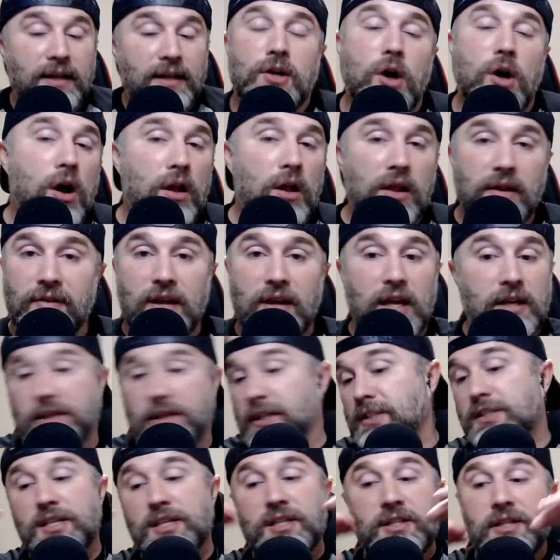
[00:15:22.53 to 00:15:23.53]
and all of that.
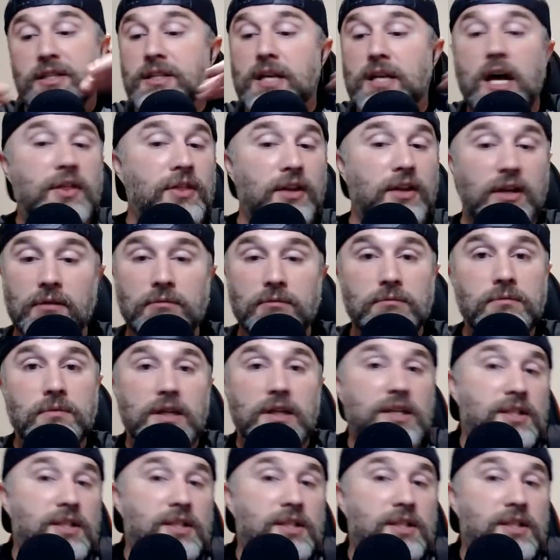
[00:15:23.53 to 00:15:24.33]
This is nothing.